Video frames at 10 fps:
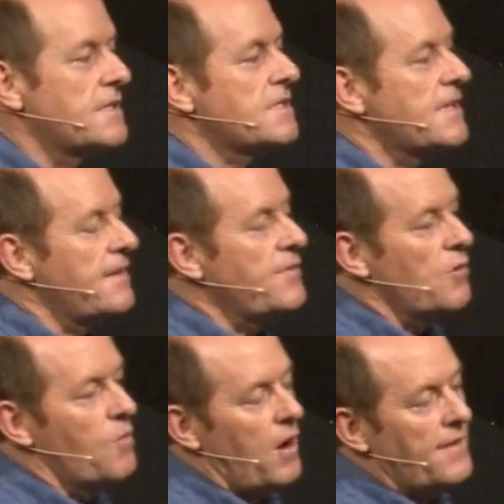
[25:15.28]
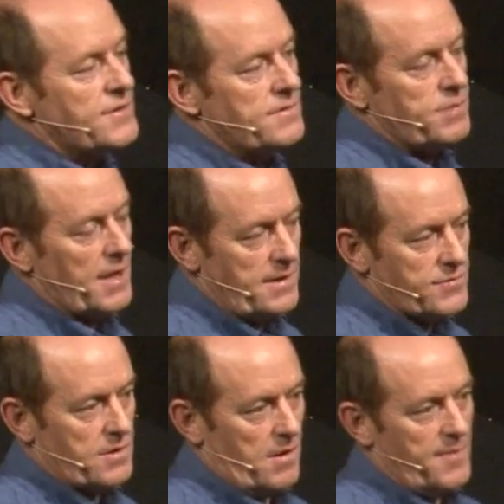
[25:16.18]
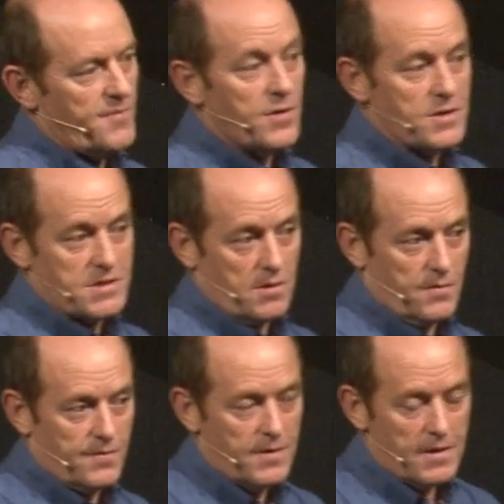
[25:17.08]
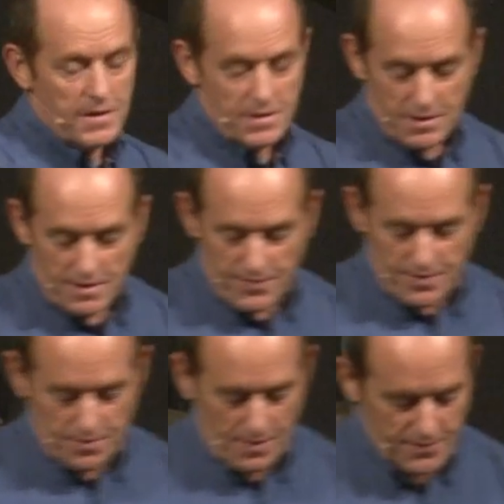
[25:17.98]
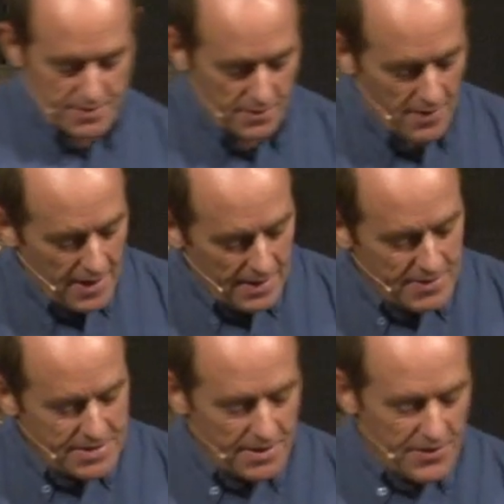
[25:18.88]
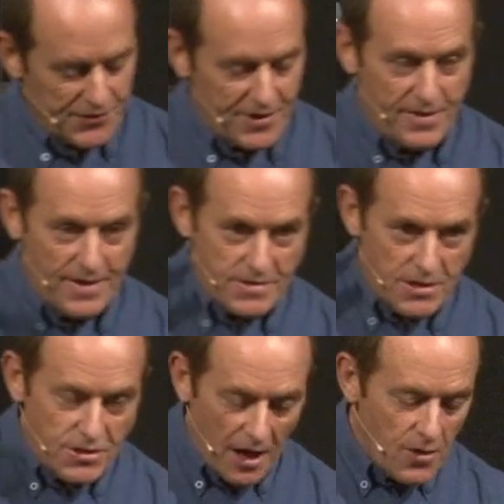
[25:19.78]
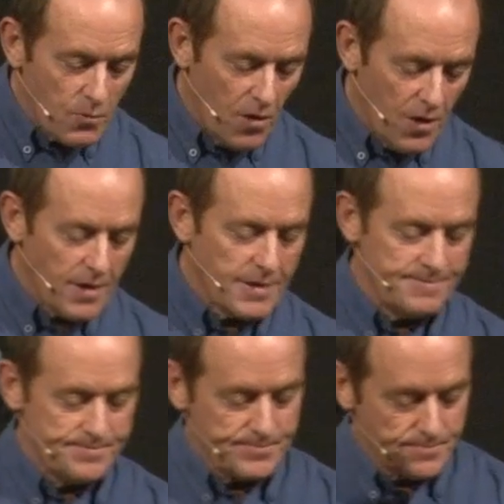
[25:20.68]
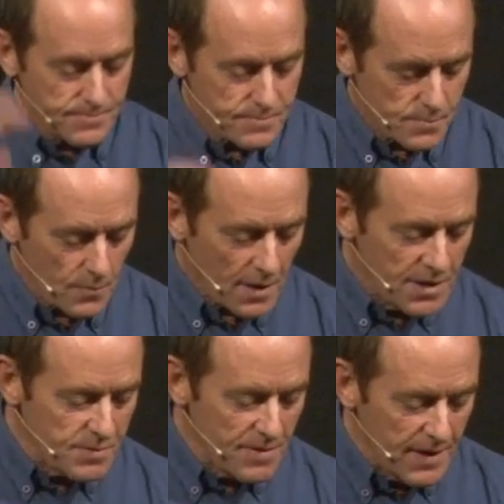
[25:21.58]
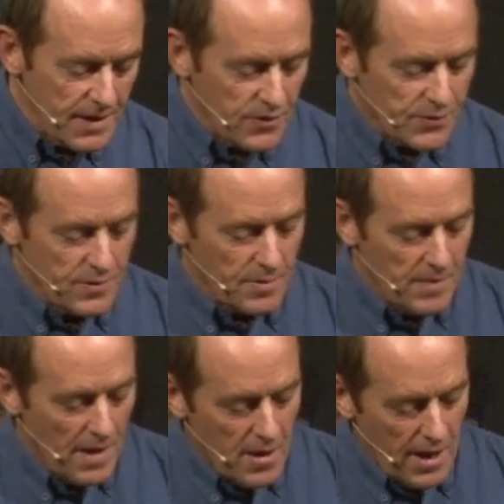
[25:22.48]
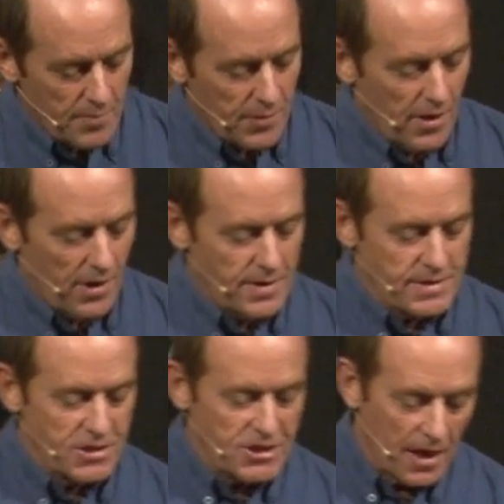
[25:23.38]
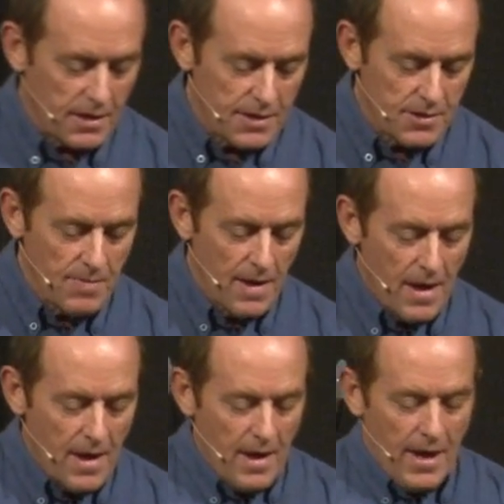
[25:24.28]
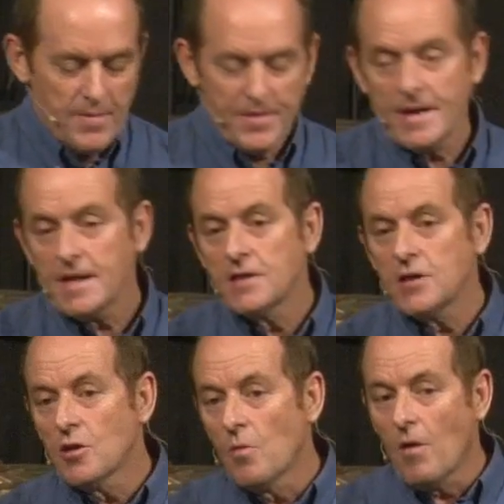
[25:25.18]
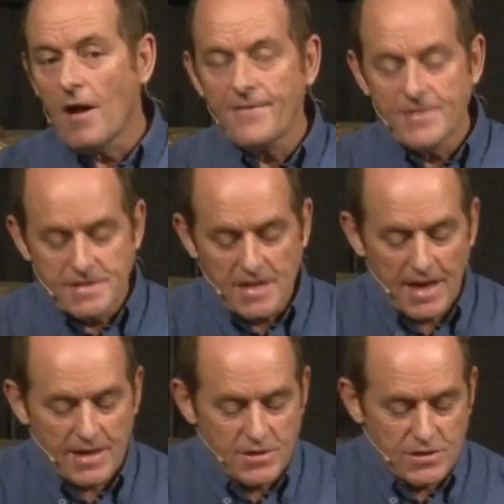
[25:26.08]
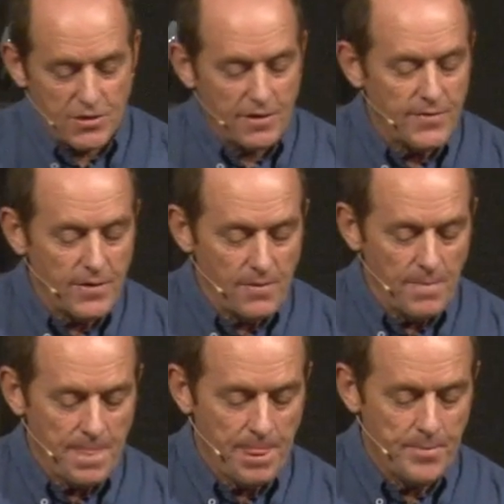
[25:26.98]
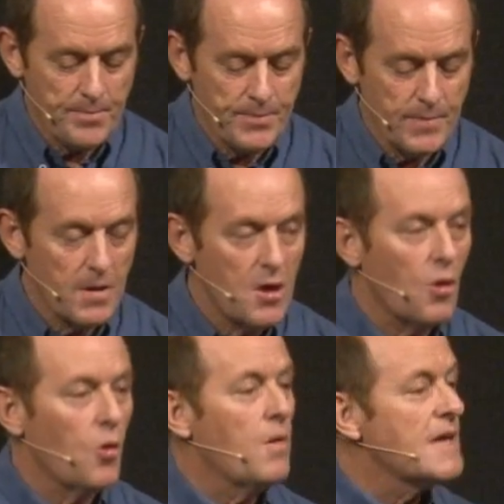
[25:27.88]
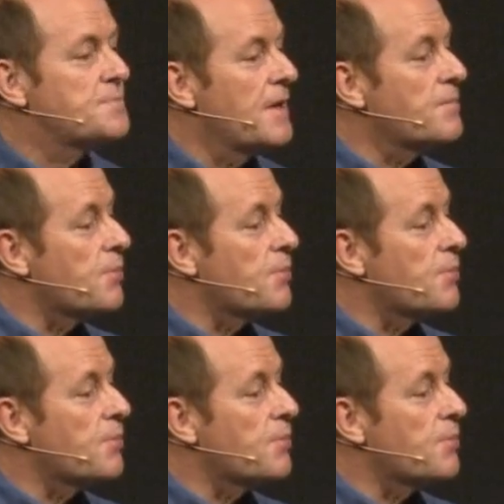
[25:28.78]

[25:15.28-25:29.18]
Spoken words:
is to give your wife plenty of time for herself. To give her time for herself. Let me tell you three things that don't work as we're thinking through our priorities and juggling them. Thinking that your wife is there to serve you. Always being